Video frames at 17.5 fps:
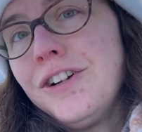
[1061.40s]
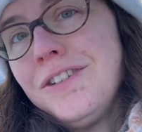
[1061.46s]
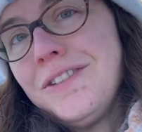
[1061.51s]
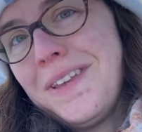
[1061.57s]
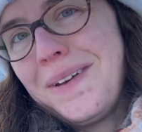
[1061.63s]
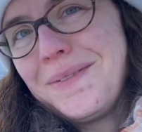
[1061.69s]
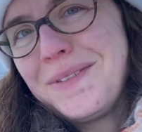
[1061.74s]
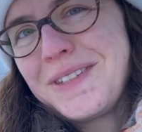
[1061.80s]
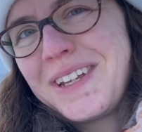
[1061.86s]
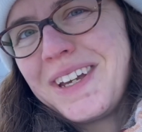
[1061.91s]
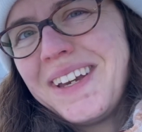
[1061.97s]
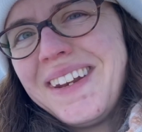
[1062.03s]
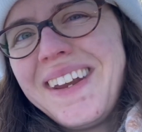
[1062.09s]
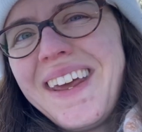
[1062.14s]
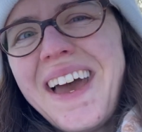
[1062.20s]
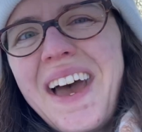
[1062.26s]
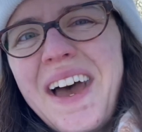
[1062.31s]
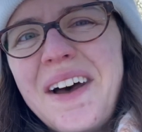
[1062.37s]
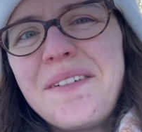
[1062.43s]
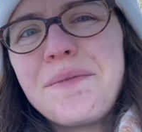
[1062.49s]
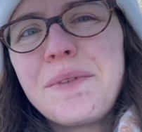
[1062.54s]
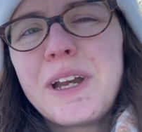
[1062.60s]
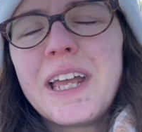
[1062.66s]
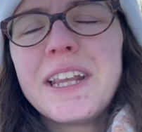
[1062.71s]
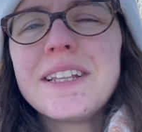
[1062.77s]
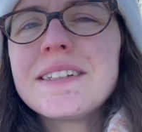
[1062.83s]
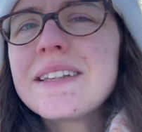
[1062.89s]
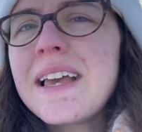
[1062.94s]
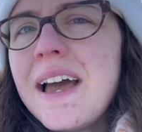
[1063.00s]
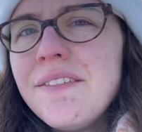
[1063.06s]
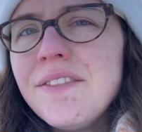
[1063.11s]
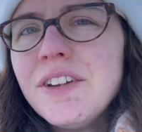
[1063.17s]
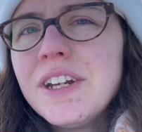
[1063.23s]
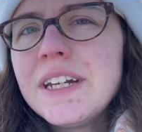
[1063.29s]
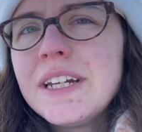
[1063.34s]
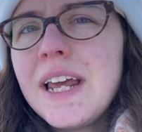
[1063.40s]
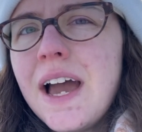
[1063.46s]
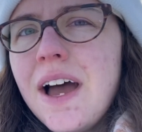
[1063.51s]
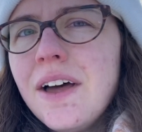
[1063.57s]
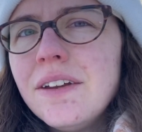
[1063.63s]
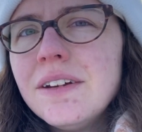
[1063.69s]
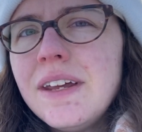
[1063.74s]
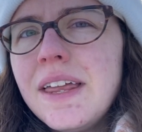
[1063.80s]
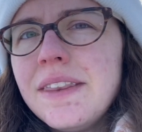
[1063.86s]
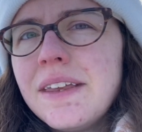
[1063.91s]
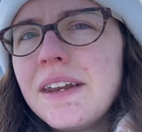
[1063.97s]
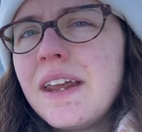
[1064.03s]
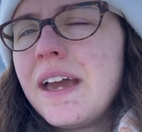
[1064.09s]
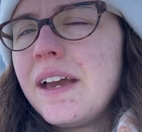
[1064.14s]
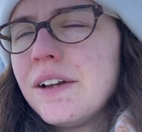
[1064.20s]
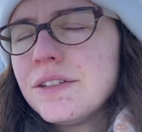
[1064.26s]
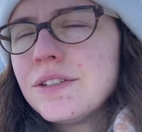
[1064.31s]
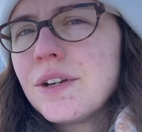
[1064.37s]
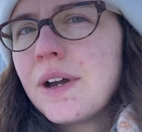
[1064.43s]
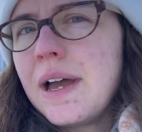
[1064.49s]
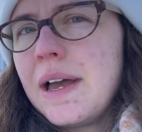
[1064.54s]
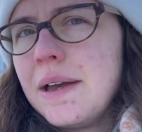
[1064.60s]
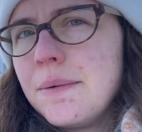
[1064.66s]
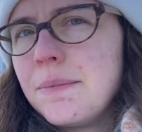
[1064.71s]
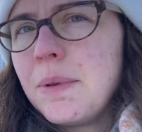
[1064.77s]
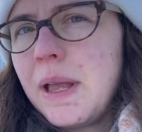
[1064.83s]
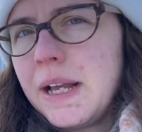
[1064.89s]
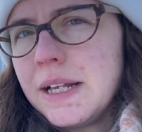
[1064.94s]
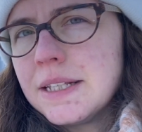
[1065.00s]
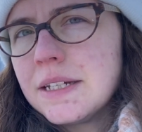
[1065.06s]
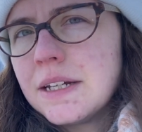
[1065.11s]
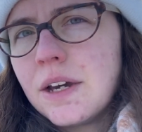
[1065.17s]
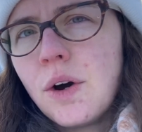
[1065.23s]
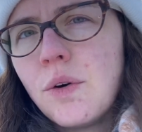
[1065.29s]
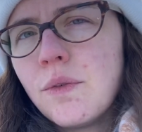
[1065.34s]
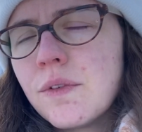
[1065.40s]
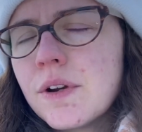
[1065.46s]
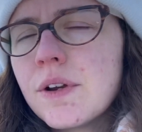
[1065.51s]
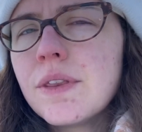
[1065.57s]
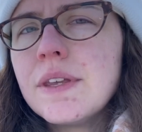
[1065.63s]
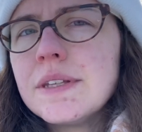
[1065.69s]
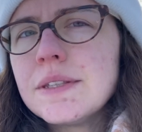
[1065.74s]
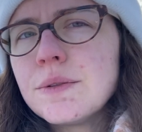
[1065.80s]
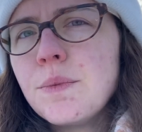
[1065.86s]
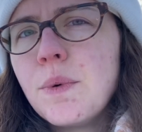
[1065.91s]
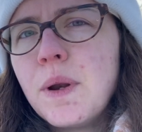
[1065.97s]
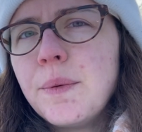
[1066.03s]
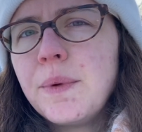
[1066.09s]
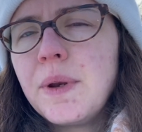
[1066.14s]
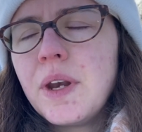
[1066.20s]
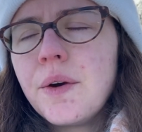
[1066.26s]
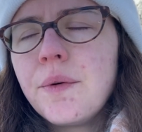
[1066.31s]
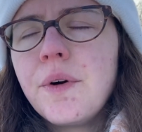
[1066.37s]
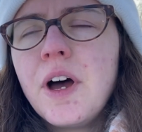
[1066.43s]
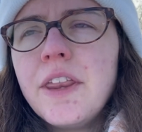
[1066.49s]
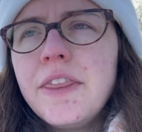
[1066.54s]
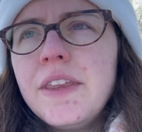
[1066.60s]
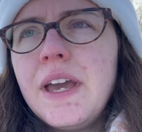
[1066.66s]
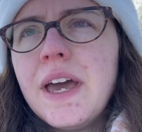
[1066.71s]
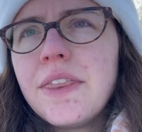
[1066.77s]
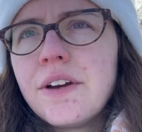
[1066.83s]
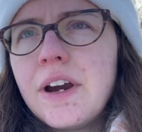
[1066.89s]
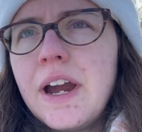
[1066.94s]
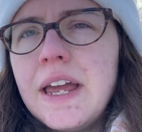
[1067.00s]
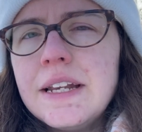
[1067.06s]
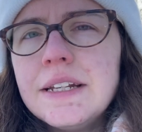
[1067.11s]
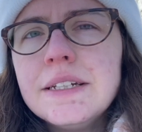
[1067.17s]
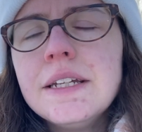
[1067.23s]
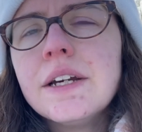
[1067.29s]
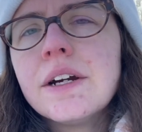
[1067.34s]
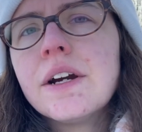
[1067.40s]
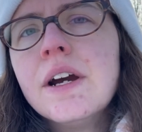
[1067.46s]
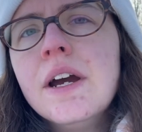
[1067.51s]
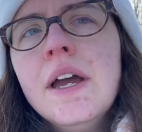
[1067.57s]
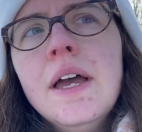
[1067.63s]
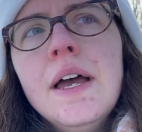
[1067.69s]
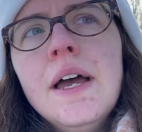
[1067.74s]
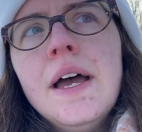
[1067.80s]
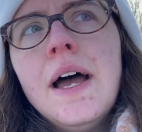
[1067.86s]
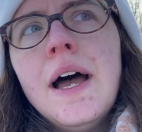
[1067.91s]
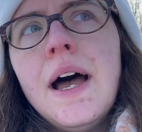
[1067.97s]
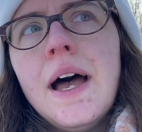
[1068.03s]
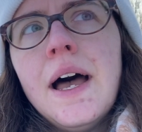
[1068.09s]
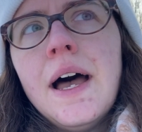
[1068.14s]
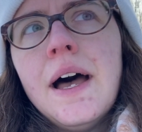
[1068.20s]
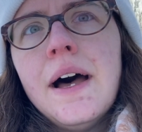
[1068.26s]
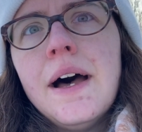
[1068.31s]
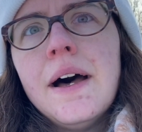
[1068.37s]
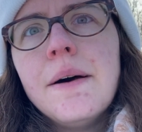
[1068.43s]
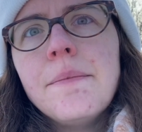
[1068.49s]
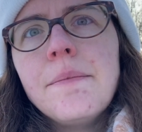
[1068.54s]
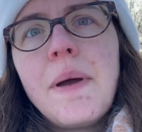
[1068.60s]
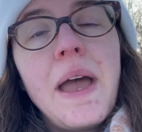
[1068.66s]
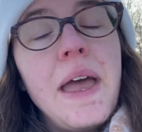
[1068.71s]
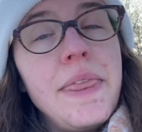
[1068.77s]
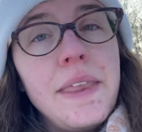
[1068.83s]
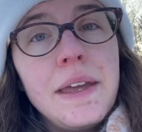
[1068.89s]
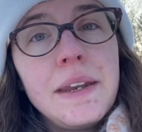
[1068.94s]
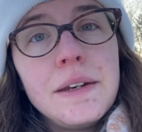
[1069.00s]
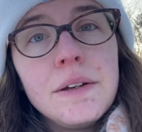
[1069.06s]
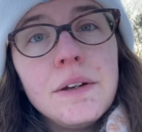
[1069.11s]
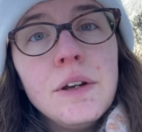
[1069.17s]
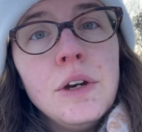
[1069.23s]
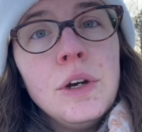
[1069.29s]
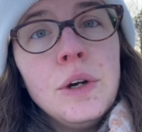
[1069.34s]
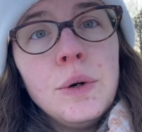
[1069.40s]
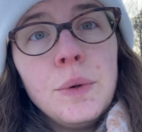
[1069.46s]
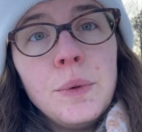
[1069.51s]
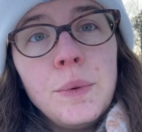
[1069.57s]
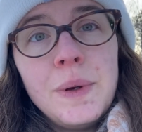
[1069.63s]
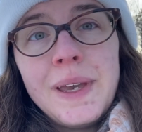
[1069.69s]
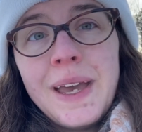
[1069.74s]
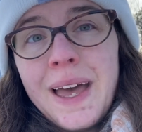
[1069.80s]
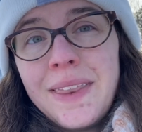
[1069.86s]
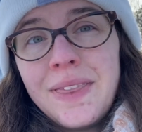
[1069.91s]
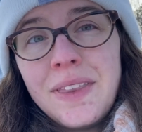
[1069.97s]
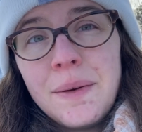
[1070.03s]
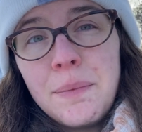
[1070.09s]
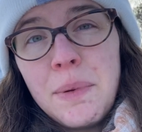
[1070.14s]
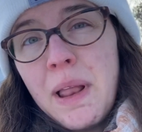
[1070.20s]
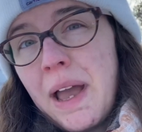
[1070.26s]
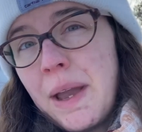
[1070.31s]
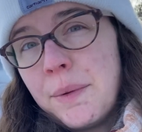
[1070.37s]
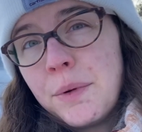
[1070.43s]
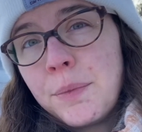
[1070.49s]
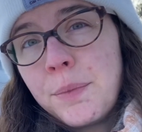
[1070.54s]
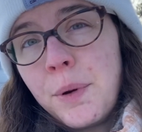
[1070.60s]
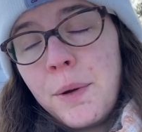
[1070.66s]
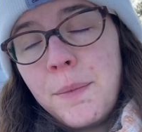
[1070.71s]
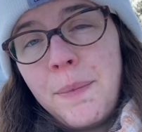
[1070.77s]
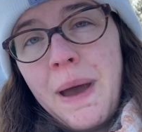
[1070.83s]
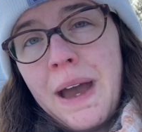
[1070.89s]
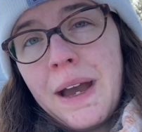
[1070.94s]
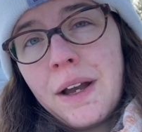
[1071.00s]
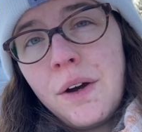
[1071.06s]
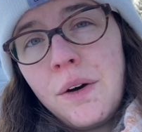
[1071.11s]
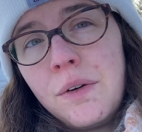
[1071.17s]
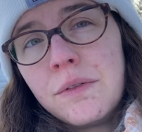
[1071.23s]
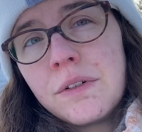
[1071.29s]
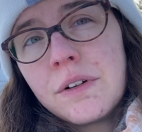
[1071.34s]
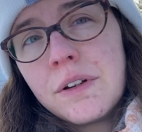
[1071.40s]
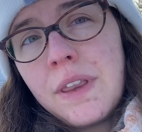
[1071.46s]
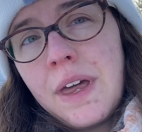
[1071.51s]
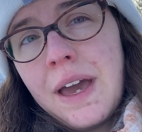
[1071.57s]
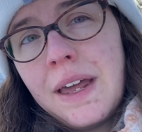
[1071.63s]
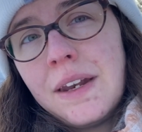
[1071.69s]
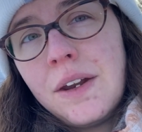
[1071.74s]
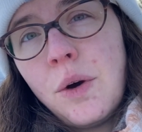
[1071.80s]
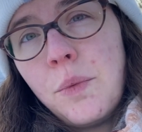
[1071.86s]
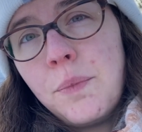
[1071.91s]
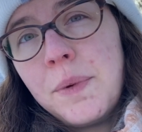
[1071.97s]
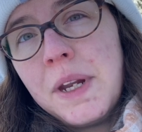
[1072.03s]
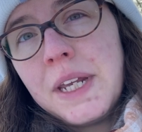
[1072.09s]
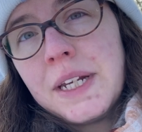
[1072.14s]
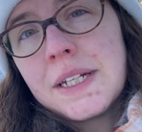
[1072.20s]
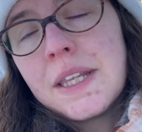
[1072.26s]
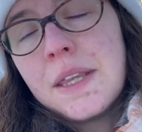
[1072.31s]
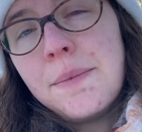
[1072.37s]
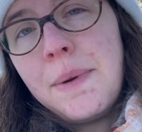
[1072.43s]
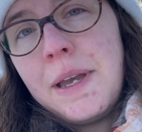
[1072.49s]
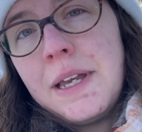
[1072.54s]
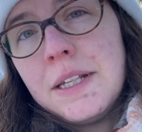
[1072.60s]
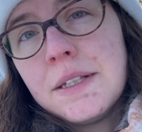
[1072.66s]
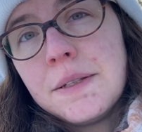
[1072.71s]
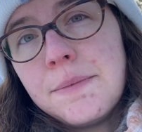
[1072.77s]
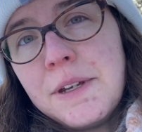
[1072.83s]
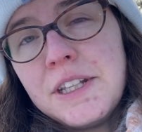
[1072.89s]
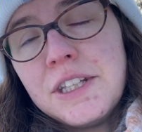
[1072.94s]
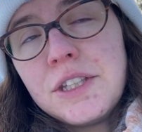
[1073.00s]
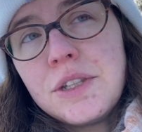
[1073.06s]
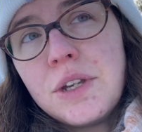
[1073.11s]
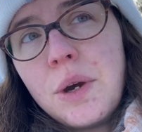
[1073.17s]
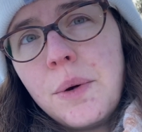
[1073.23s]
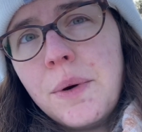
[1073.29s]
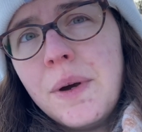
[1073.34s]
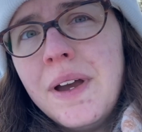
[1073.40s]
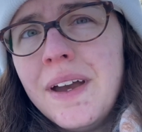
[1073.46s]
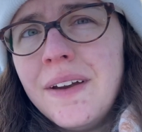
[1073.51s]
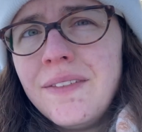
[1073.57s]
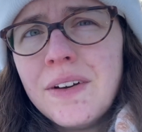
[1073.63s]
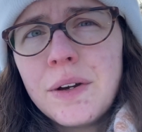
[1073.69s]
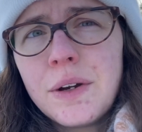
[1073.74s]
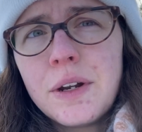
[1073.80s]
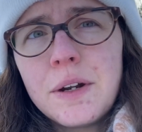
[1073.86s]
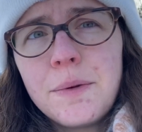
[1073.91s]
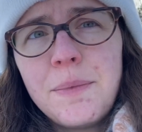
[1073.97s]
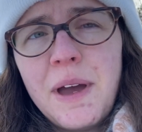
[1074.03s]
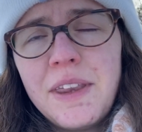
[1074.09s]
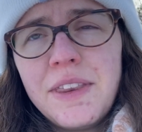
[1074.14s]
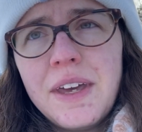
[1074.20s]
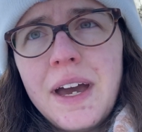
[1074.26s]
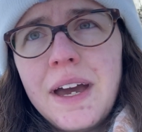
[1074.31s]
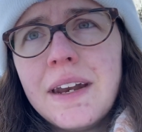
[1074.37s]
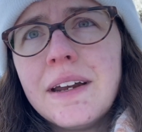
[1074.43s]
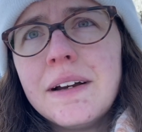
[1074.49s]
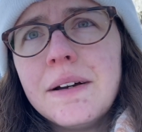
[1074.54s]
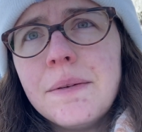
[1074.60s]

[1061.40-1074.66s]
so that was good. We got the scaffolding down, and then I also got plastic over this one window on the other end here. And then we got the plywood put back over that opening to the basement, so I feel good about that.